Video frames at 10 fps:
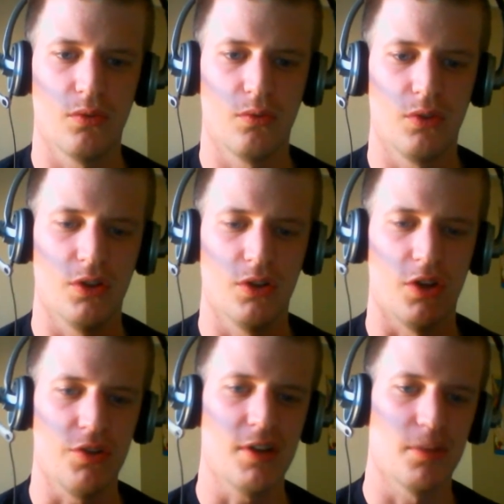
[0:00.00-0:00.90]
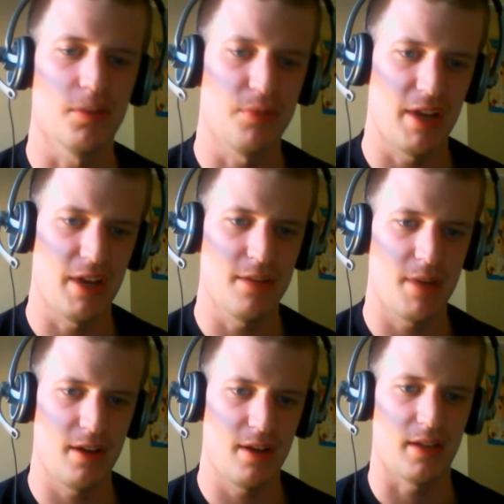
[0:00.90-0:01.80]
you can complain
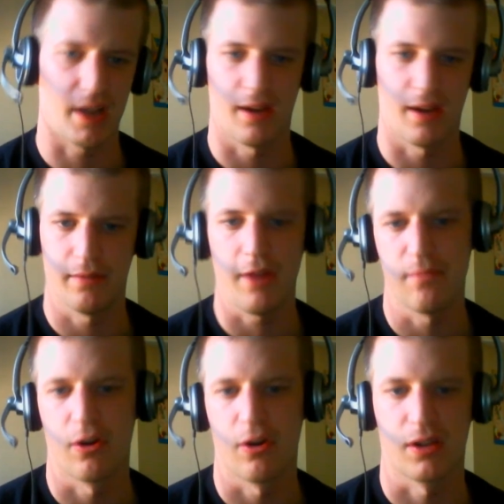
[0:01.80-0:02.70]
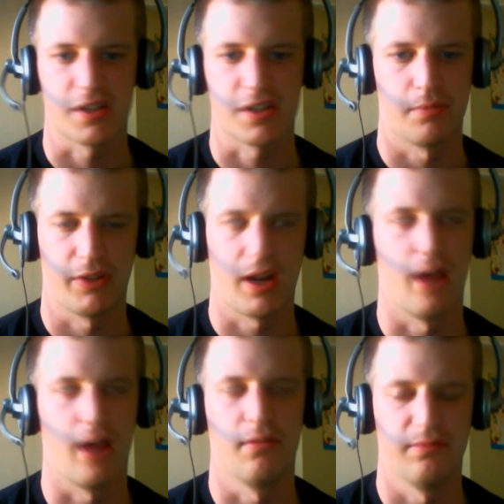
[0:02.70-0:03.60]
about it, like I'm more or less complaining.
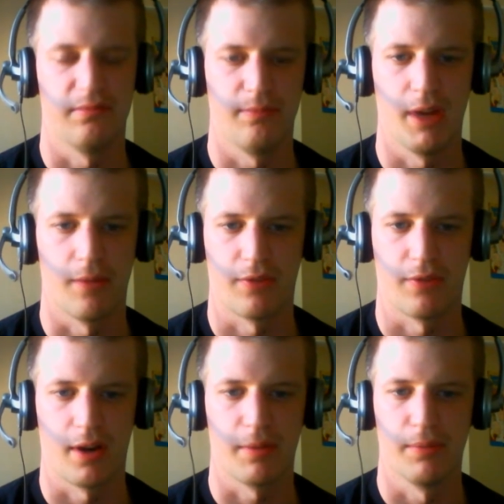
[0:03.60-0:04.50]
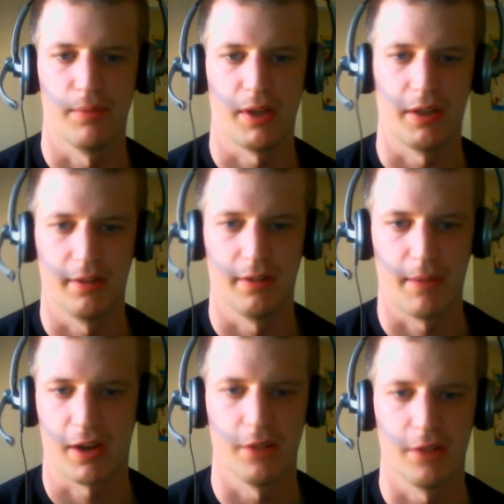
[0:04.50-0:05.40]
I'll be upfront, I'm complaining. I'm
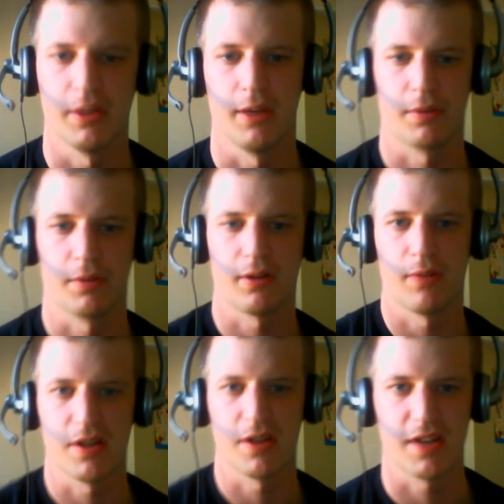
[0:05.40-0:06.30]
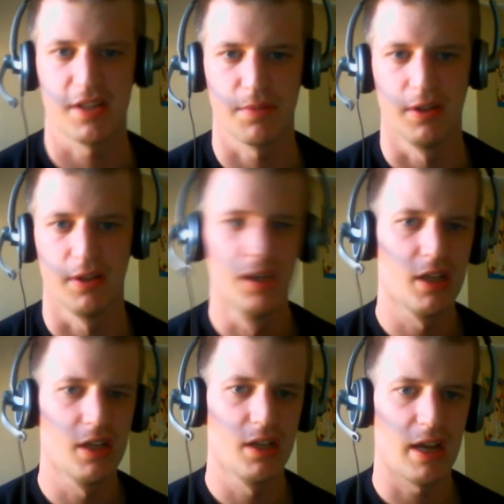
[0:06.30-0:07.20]
not going to be a hypocrite when I say this, but
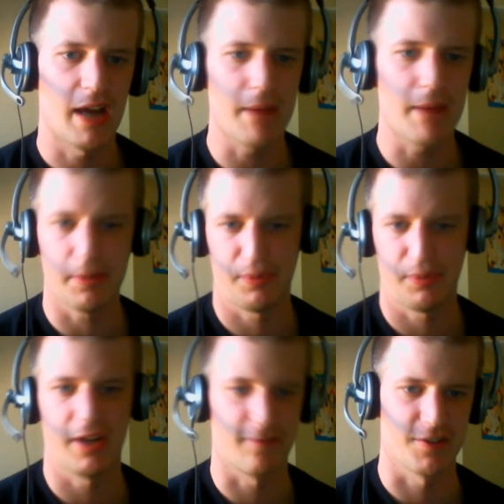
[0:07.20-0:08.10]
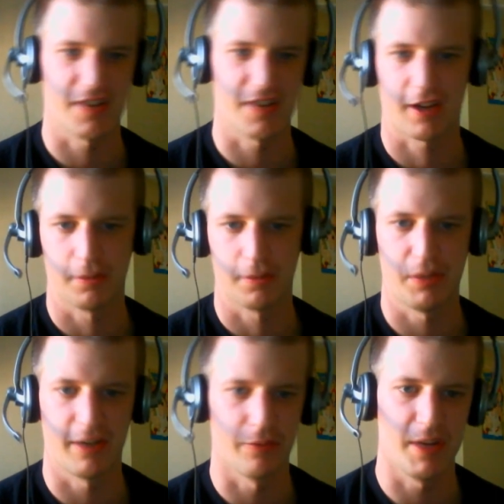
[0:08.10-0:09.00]
I'm complaining for the sake of
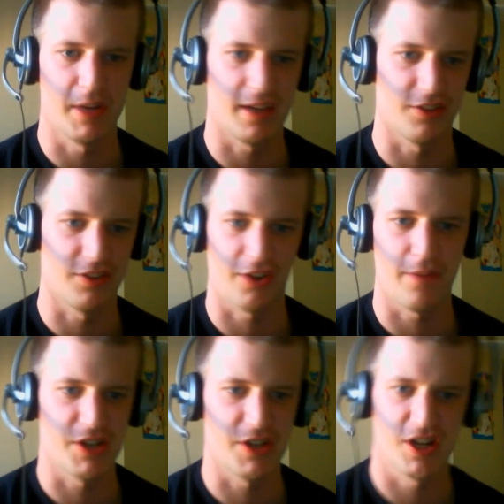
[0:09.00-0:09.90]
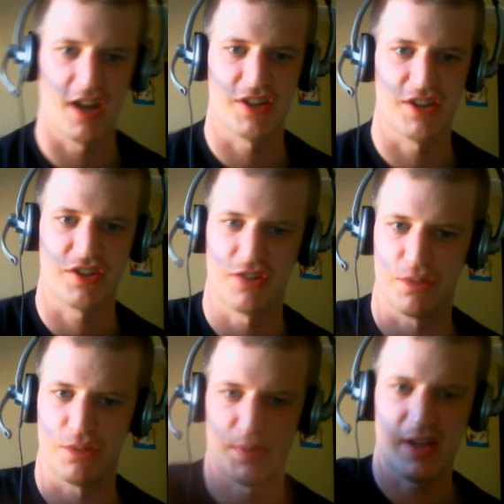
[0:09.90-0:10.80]
complaining for me to get this off my
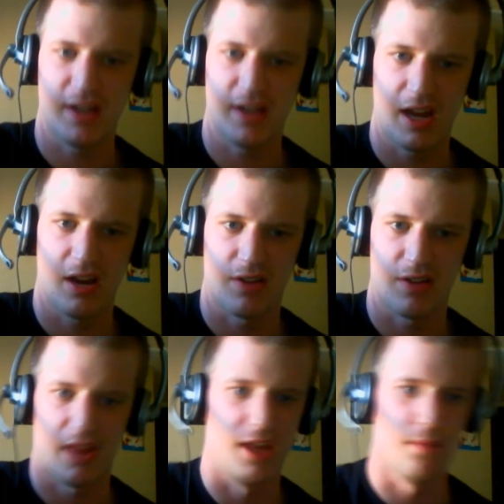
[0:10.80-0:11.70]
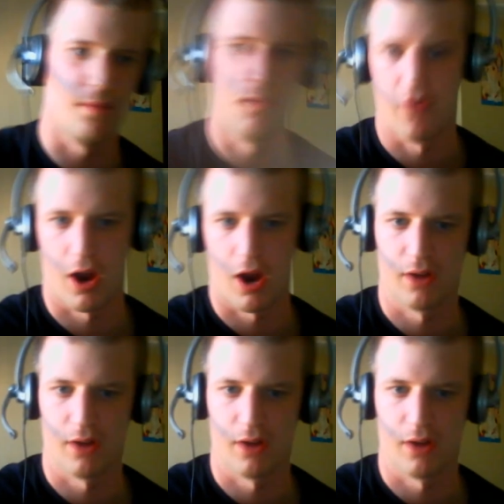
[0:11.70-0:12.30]
chest, spit it out, and then move on.